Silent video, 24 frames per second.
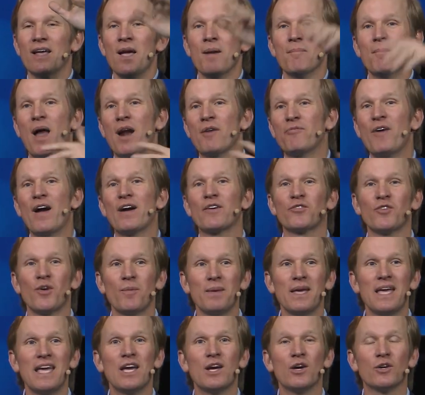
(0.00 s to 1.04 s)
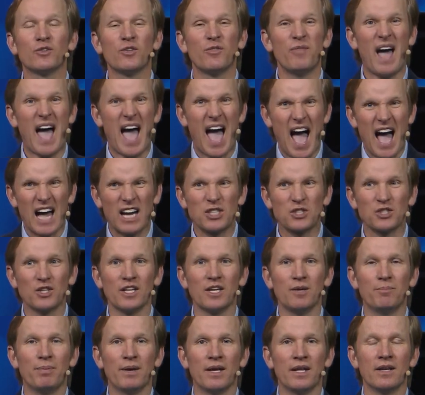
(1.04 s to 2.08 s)
Matter of fact, some eagles have
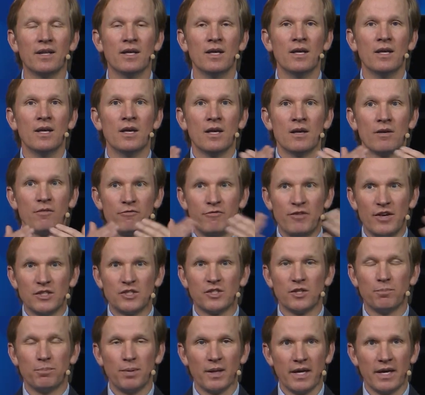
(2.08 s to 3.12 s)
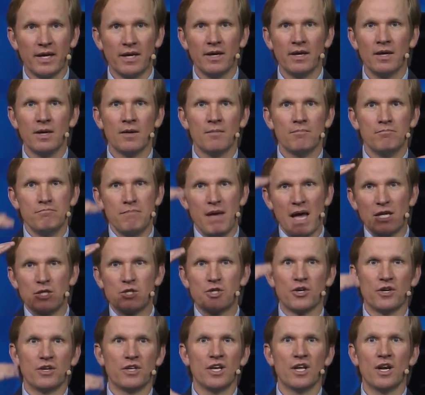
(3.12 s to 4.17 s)
actually been visibly
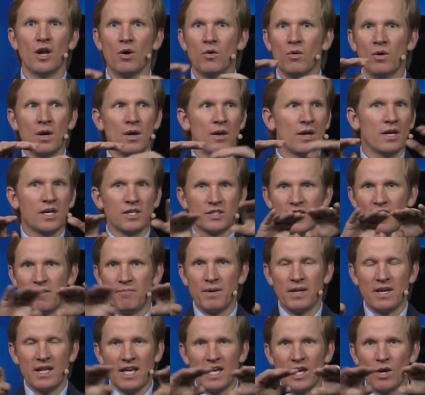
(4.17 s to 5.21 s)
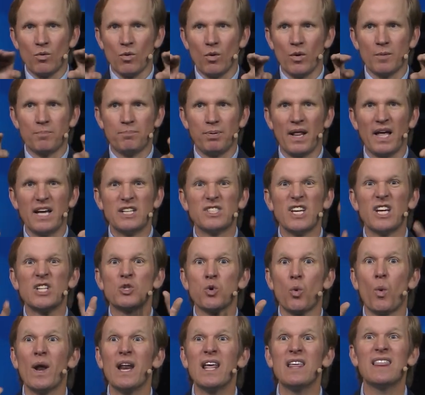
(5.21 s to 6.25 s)
measured, you know, because they've been equal with planes at
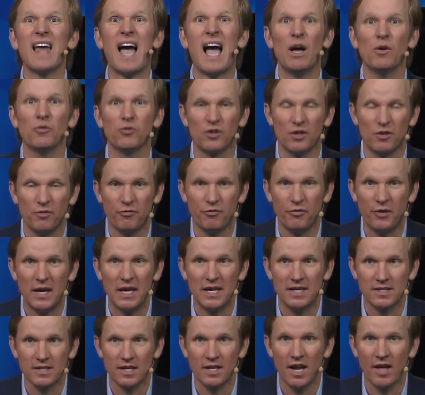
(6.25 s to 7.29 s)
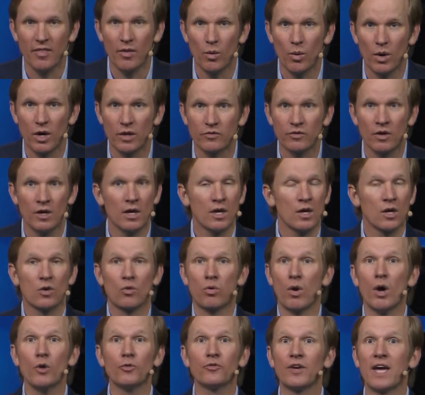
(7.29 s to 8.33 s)
20,000 feet. In other words,
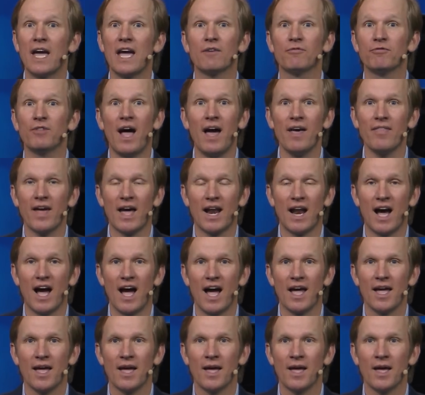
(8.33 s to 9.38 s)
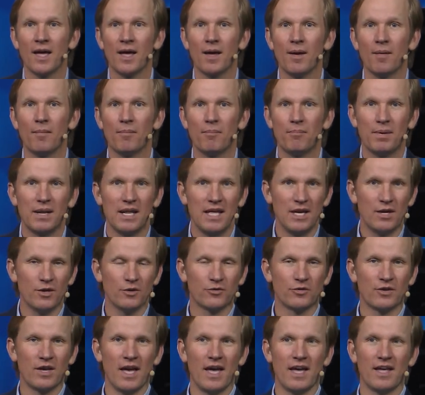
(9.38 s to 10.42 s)
crows can't fly that high, but
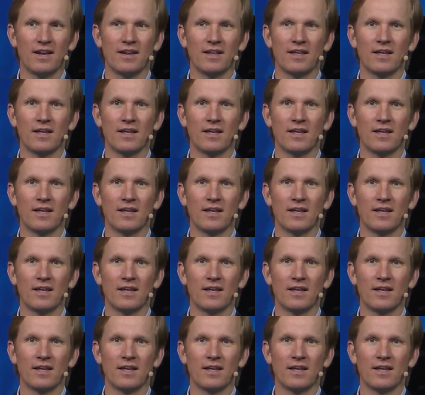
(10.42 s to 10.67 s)
eagles can.